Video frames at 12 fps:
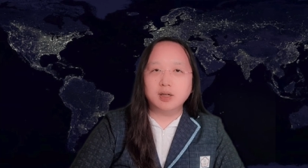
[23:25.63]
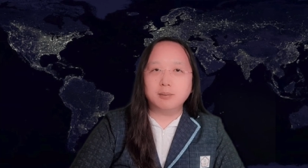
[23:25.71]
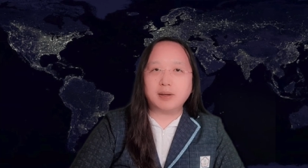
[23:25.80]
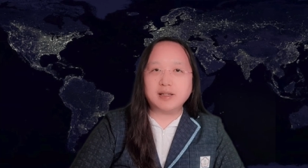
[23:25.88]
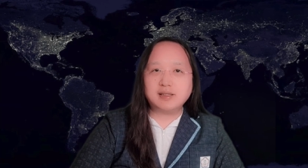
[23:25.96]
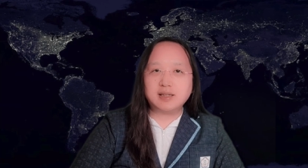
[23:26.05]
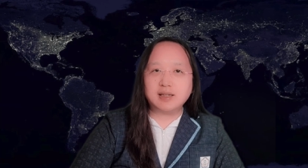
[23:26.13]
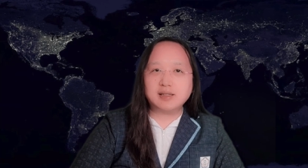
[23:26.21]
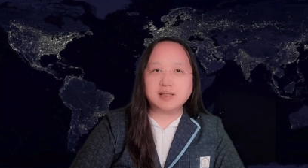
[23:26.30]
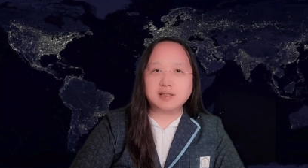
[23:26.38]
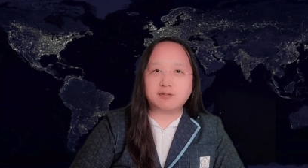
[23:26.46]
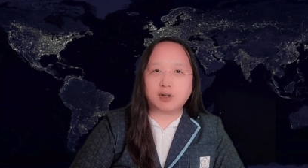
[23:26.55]
by
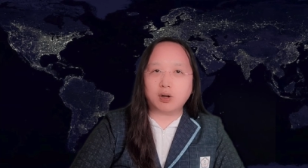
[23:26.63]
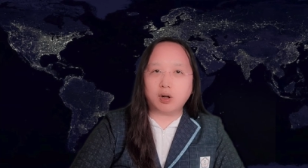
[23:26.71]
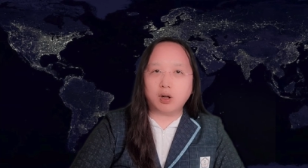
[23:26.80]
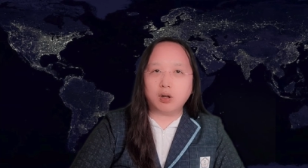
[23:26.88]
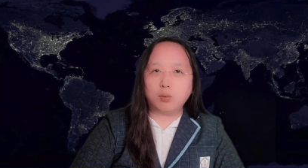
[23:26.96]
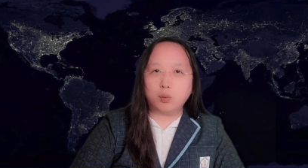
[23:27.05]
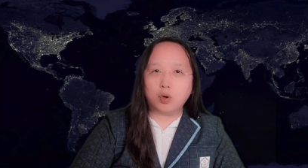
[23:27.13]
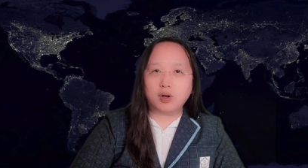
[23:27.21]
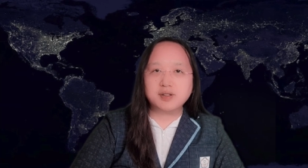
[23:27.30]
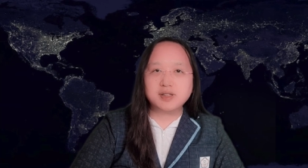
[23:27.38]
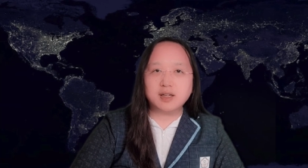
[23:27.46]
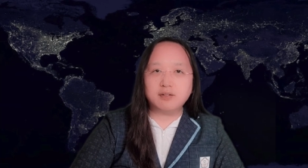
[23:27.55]
citizens from all
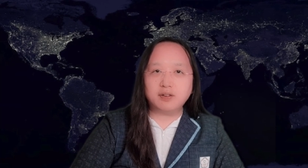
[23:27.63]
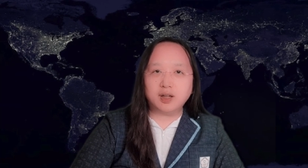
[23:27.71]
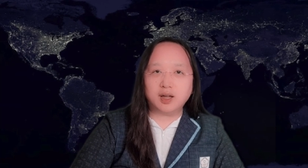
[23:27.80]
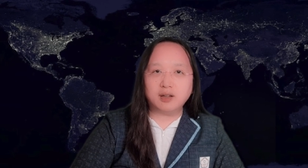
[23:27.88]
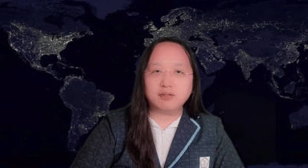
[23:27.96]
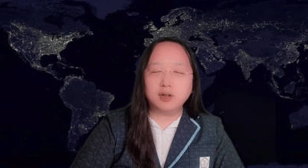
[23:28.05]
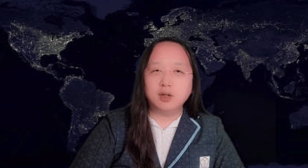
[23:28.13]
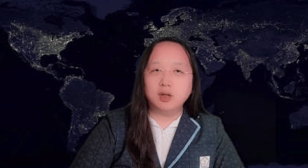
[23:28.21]
walks of life